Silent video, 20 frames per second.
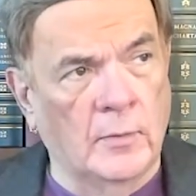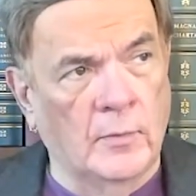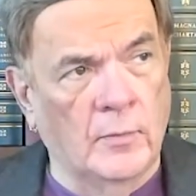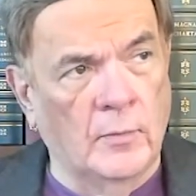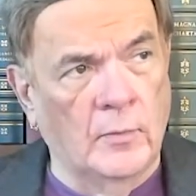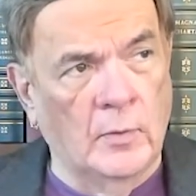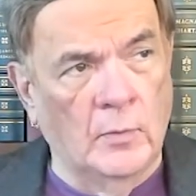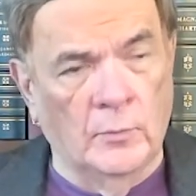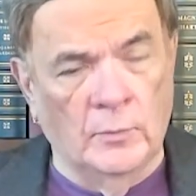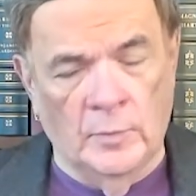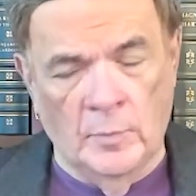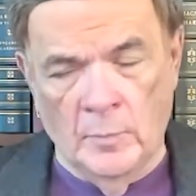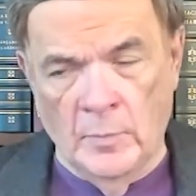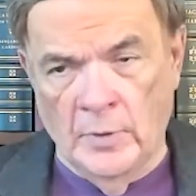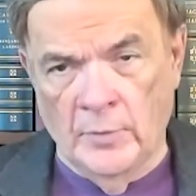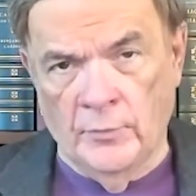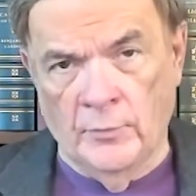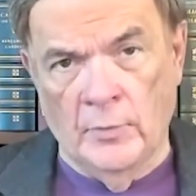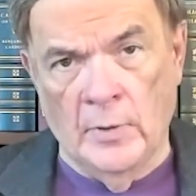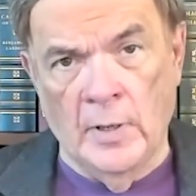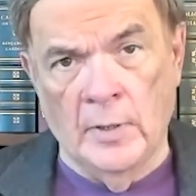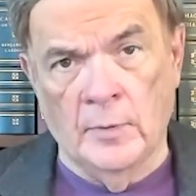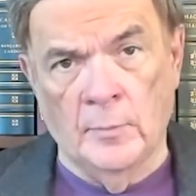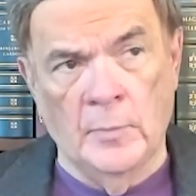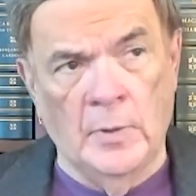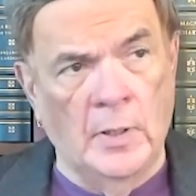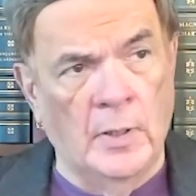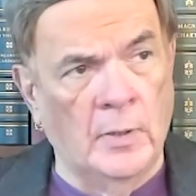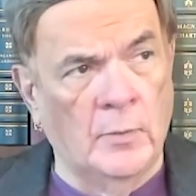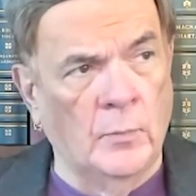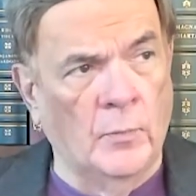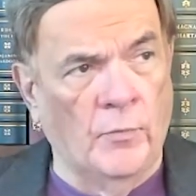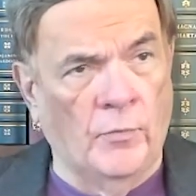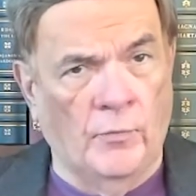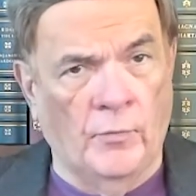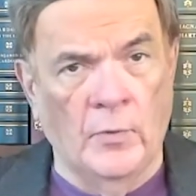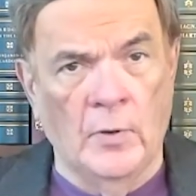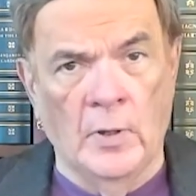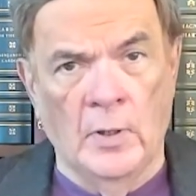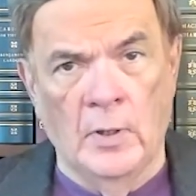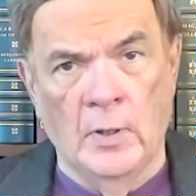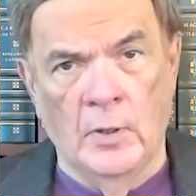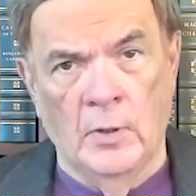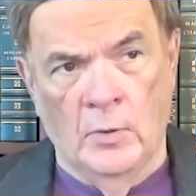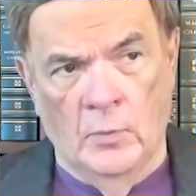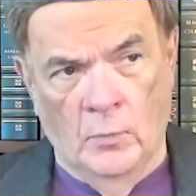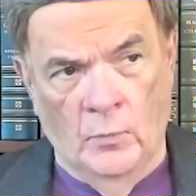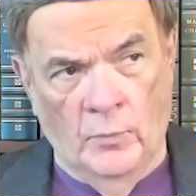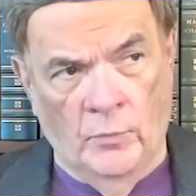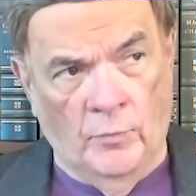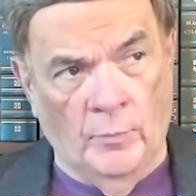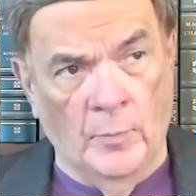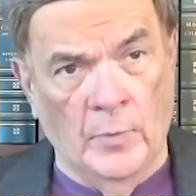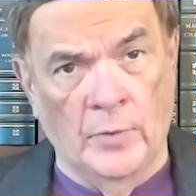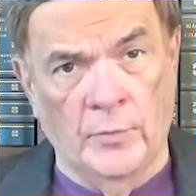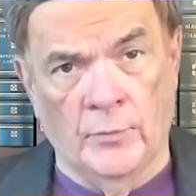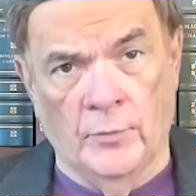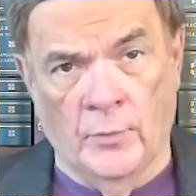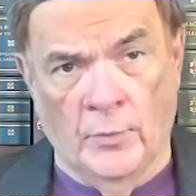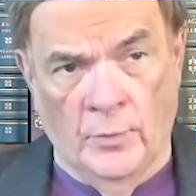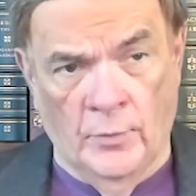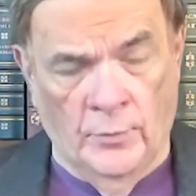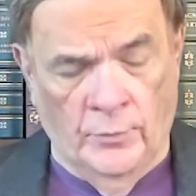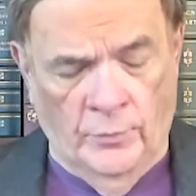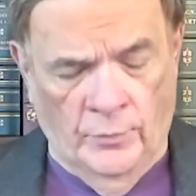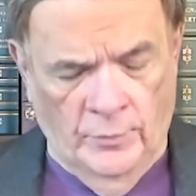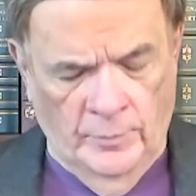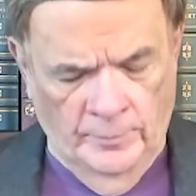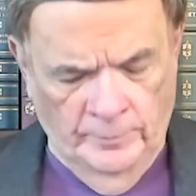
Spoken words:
The only mother Adam had was Mother Earth.